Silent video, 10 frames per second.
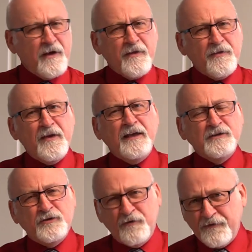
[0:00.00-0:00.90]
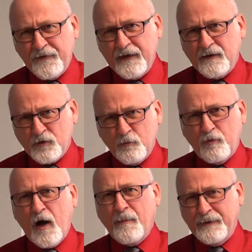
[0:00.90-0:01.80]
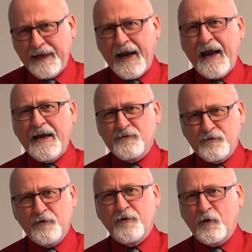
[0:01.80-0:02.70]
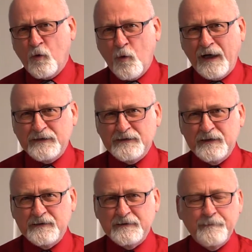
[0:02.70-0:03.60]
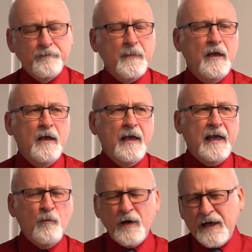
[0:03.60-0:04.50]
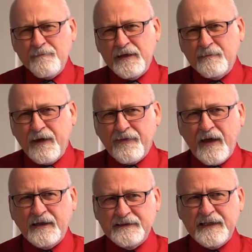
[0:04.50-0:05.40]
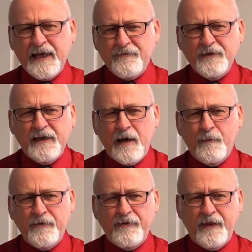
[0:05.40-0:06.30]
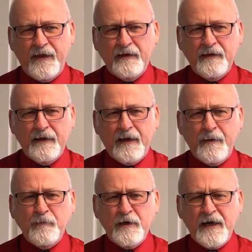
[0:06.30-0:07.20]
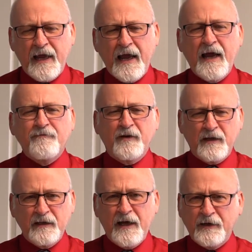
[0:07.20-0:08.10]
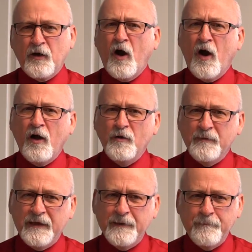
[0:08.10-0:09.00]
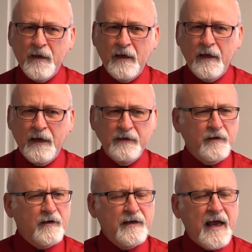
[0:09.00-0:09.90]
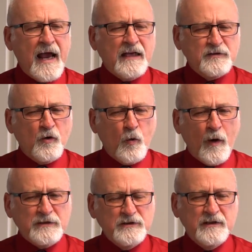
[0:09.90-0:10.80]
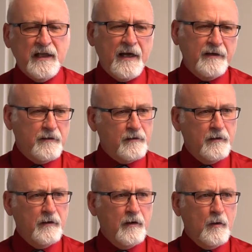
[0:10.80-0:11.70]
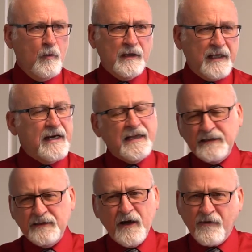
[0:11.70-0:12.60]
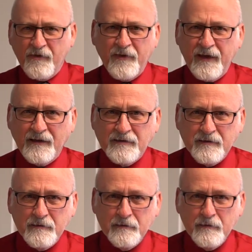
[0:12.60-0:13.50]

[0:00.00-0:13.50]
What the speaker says: other thing is to fail to properly answer their questions. And what I mean by that is every now and then, I'm going to have a client call me and they're going to ask a question like, well, can I deduct this?